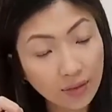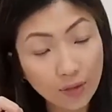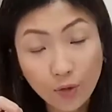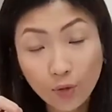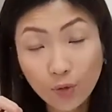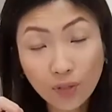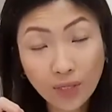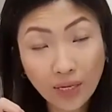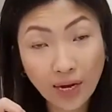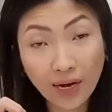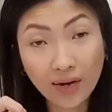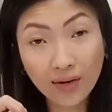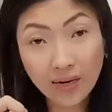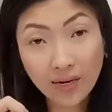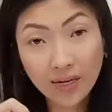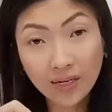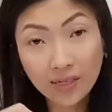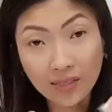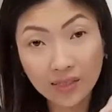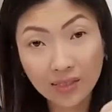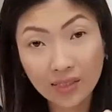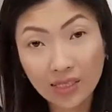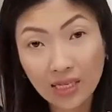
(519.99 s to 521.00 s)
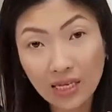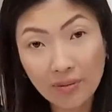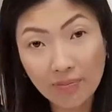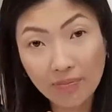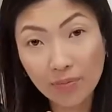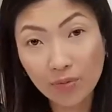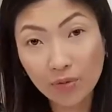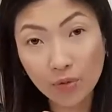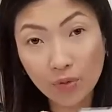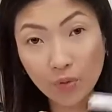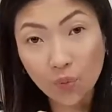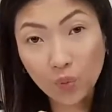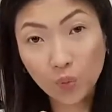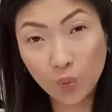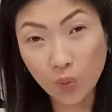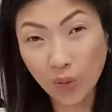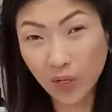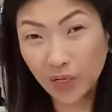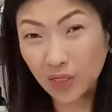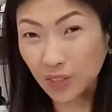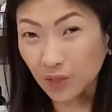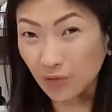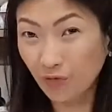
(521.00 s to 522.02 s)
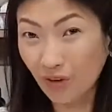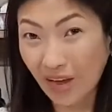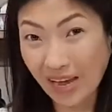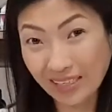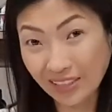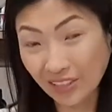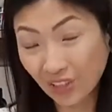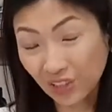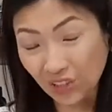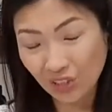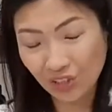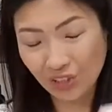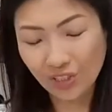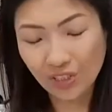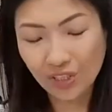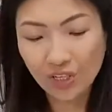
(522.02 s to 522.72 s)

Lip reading: doTERRA's Deep Blue works faster.